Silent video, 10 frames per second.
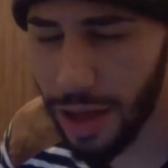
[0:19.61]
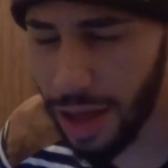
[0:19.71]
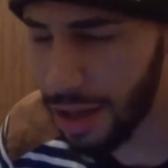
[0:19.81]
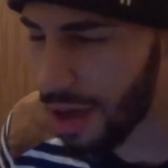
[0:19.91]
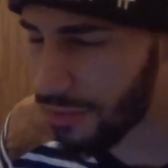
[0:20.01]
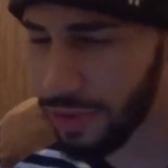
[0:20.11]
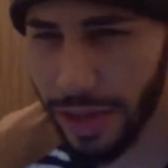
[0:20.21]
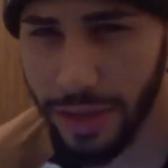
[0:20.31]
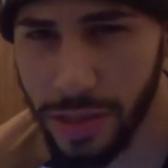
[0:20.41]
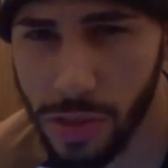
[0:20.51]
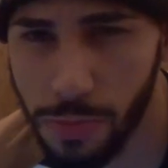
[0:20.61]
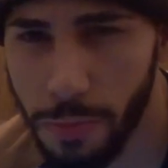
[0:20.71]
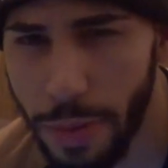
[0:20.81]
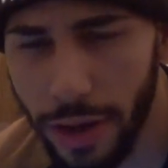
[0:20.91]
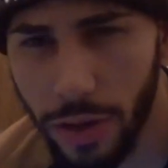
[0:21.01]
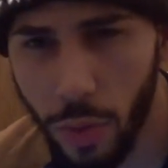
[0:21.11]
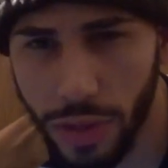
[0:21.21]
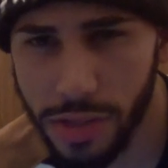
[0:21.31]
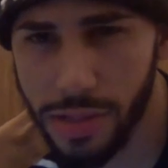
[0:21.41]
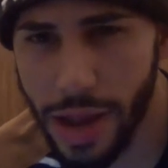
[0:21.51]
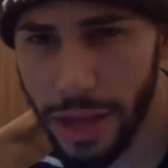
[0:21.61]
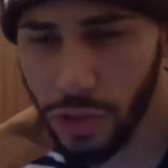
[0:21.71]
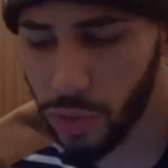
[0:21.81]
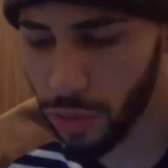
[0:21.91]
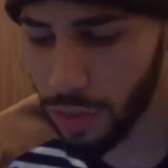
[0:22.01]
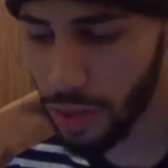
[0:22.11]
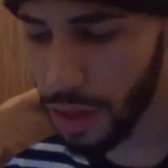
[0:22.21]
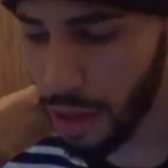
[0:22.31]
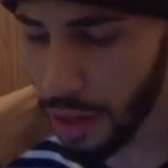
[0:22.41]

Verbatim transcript: I, I, I feel like it's better when it's natural,